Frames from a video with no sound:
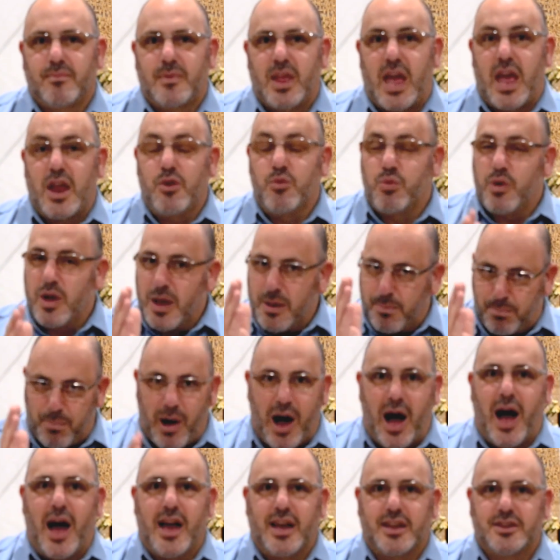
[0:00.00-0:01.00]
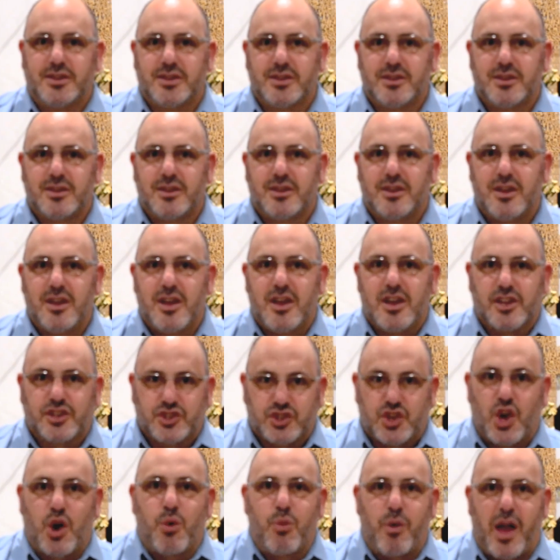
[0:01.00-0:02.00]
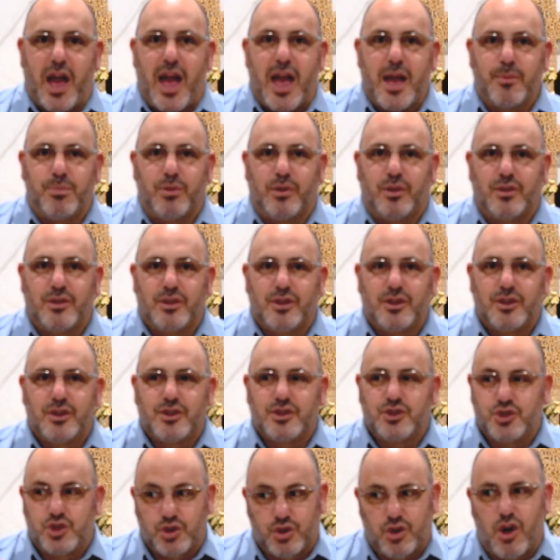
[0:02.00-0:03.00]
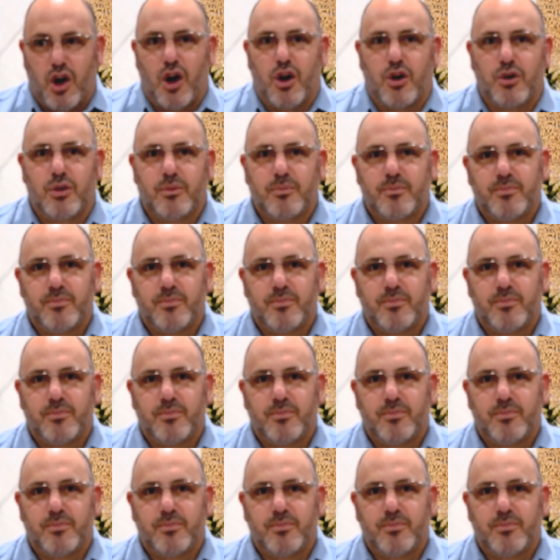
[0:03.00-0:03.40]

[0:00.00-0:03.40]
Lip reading: and we abide, so we're able to go.